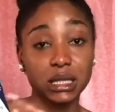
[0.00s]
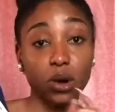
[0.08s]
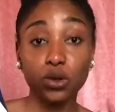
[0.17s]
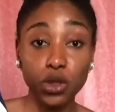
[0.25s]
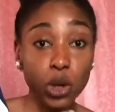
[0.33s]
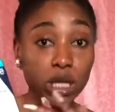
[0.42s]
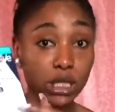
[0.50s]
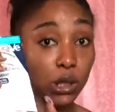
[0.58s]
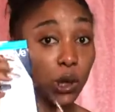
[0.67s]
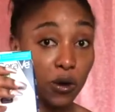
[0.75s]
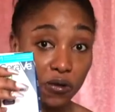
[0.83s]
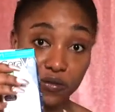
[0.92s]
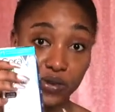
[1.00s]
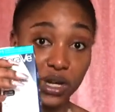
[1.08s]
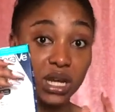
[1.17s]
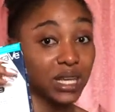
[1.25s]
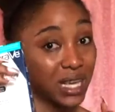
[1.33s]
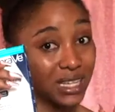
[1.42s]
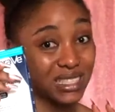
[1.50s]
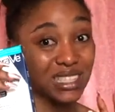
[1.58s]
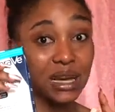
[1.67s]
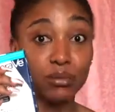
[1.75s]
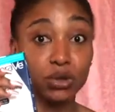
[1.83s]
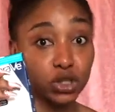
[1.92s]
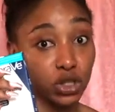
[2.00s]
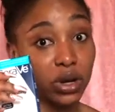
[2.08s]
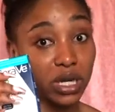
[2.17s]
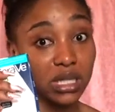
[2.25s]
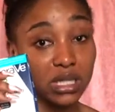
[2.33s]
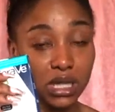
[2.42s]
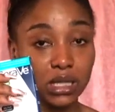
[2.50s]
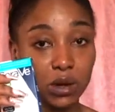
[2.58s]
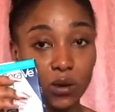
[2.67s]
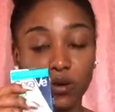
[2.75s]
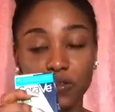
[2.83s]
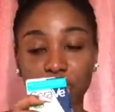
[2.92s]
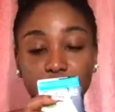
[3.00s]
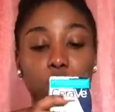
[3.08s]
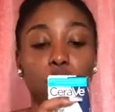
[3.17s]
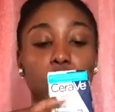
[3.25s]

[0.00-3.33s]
Although it's oil free, yes, there are moisturizers that are oil free.